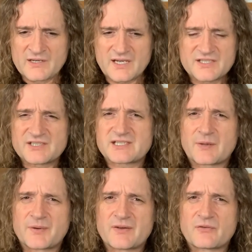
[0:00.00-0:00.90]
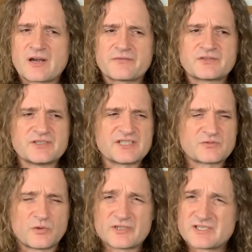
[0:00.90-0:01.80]
Is this happy ever after? Is
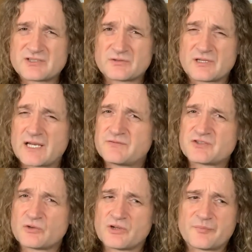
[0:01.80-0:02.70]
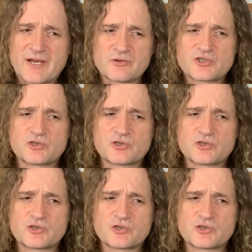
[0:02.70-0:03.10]
this what this is, life is all about?